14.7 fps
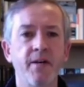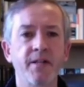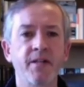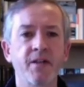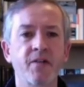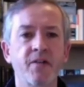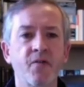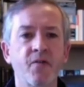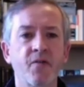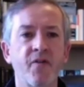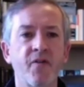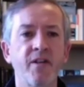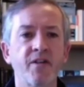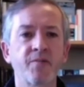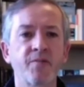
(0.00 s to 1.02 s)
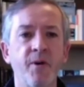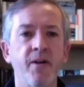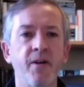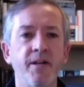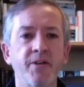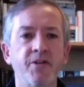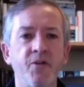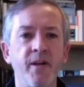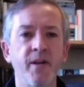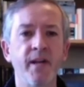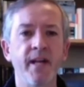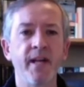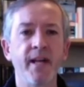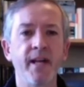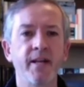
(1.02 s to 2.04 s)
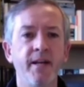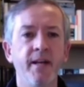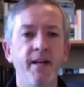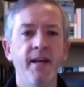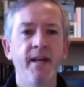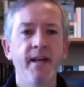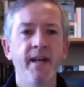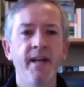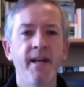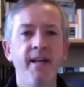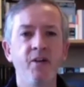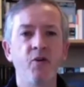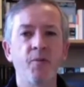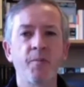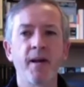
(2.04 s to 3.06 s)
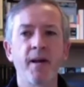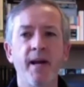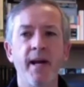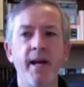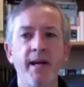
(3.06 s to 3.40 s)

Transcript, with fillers: It's this sort of French polish that we need in your playing,